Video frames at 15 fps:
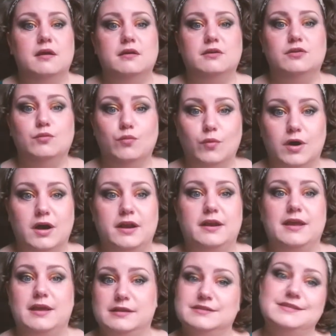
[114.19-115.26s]
You want
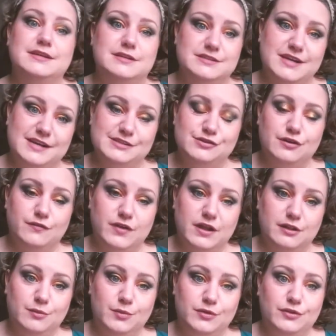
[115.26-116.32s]
hand sanitizer
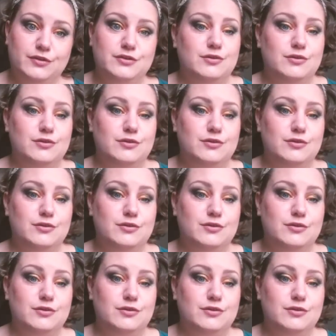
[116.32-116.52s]
available.